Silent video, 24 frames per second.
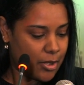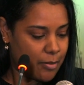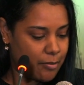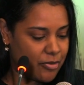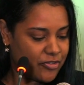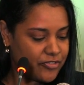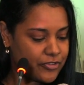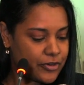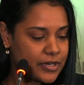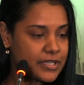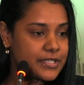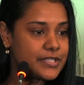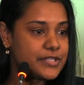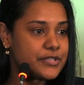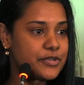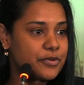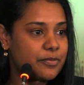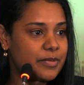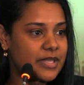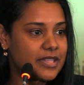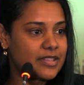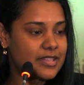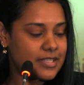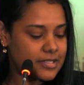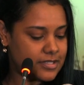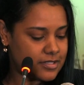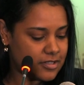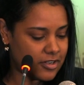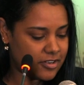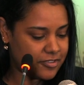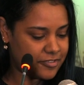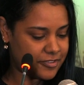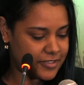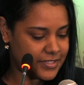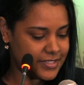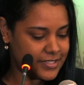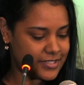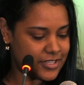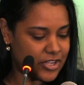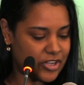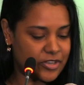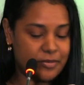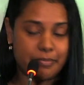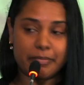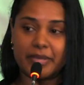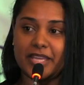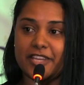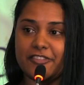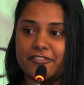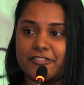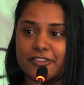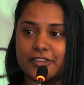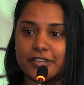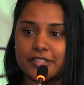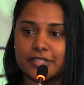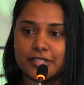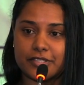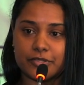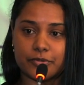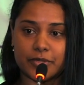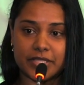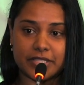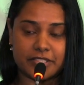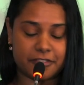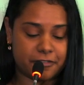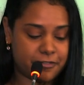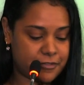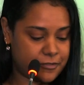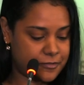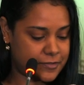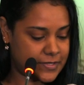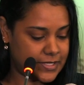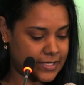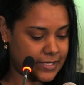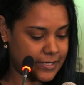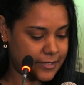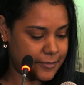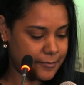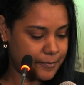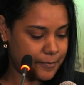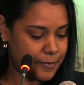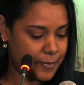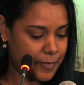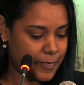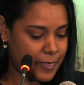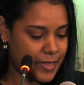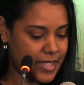Before assuming this office on May 1st, 2015,